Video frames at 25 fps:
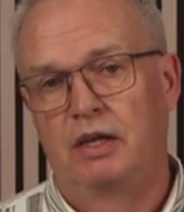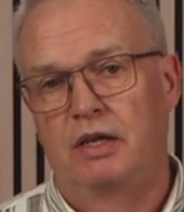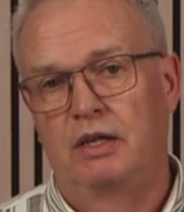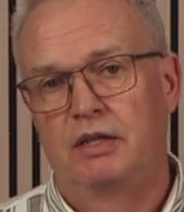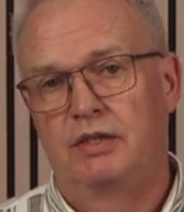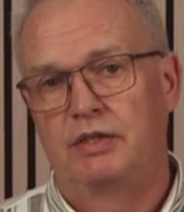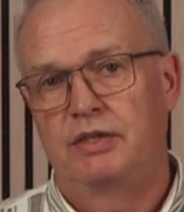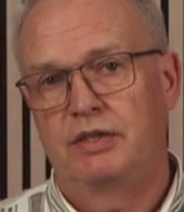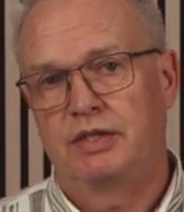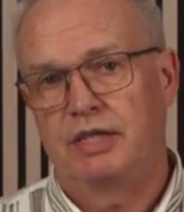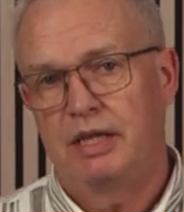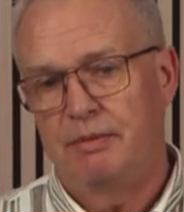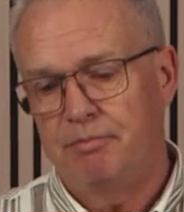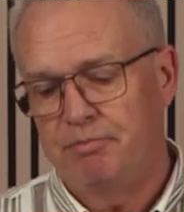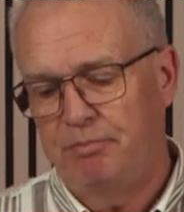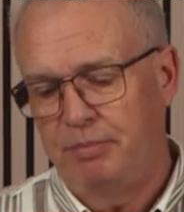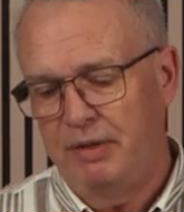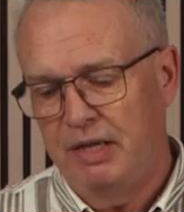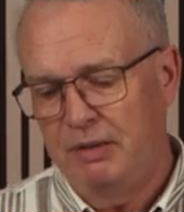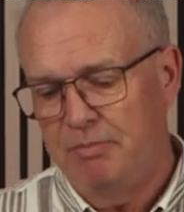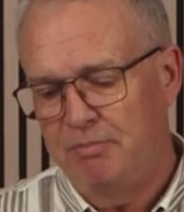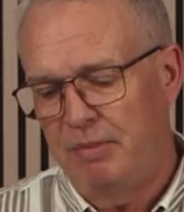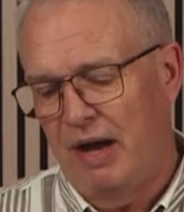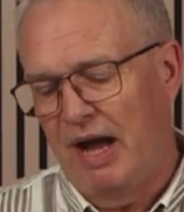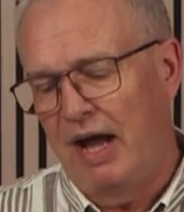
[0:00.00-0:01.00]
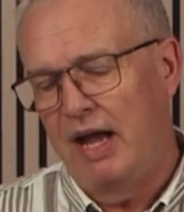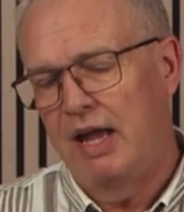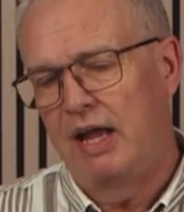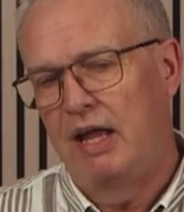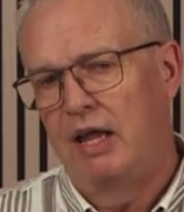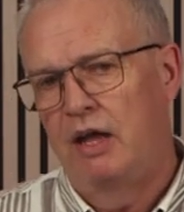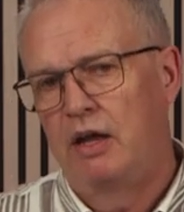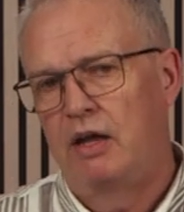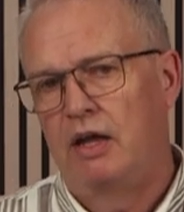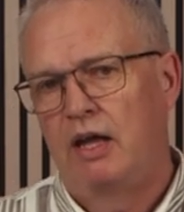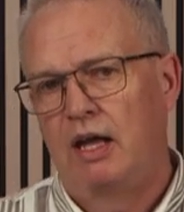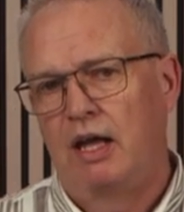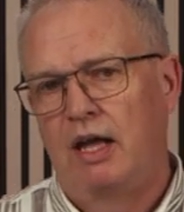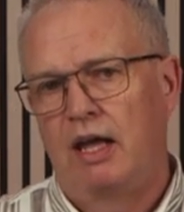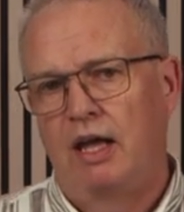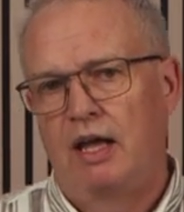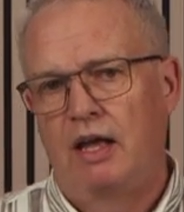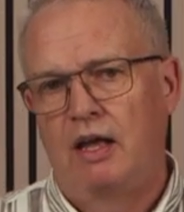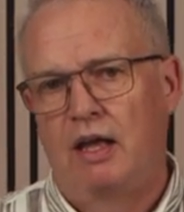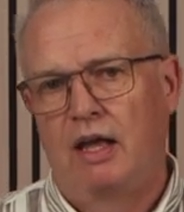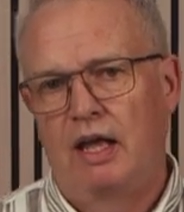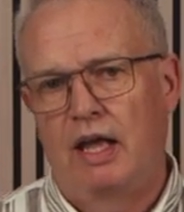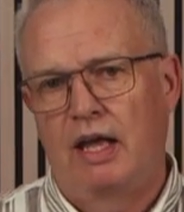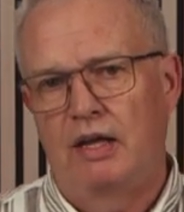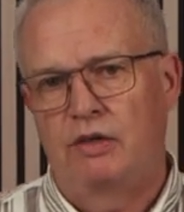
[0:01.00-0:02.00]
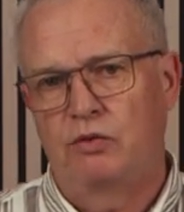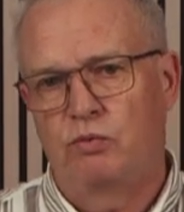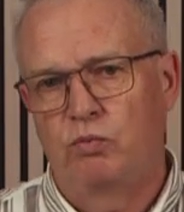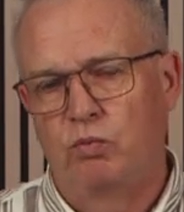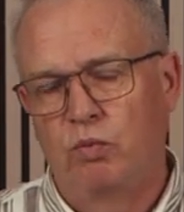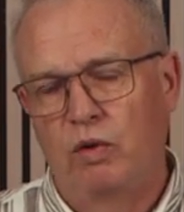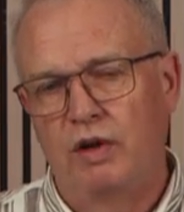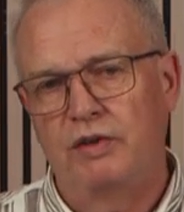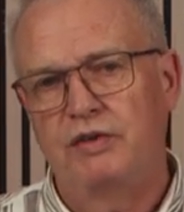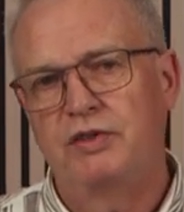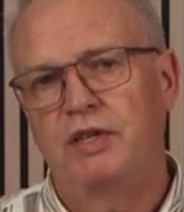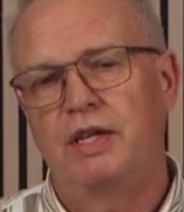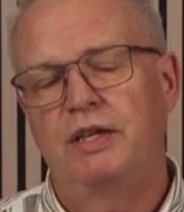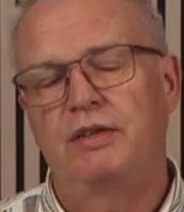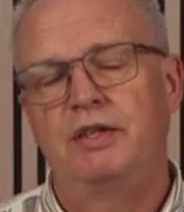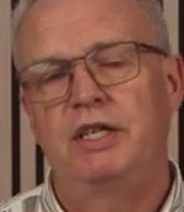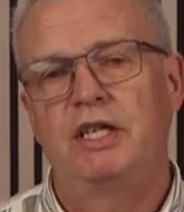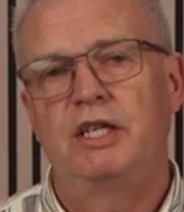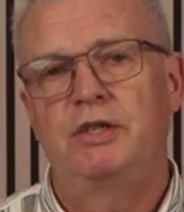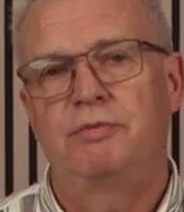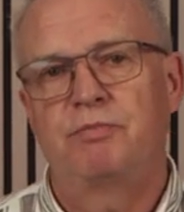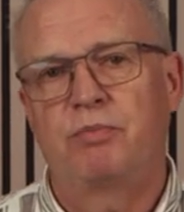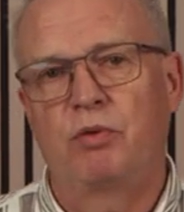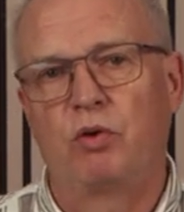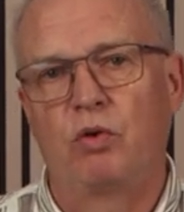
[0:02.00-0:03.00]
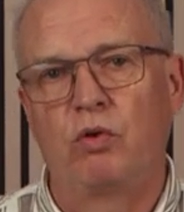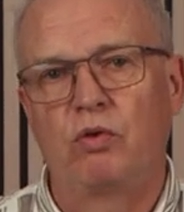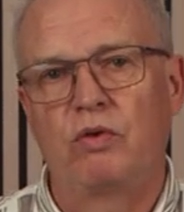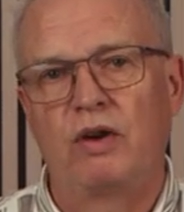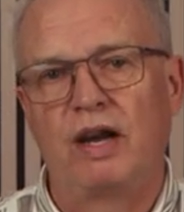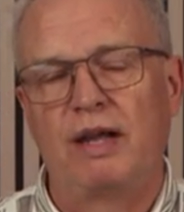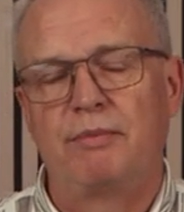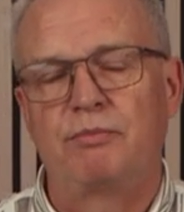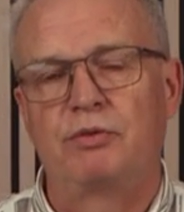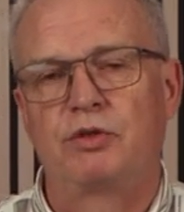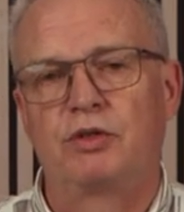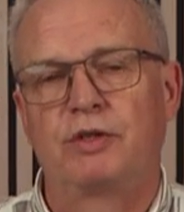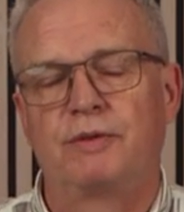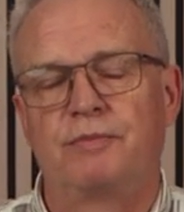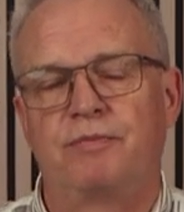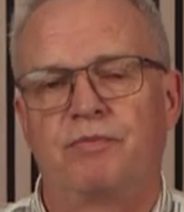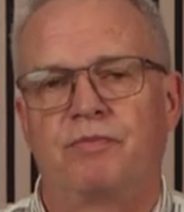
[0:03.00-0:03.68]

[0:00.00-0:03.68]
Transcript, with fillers: simply by as watching these programs,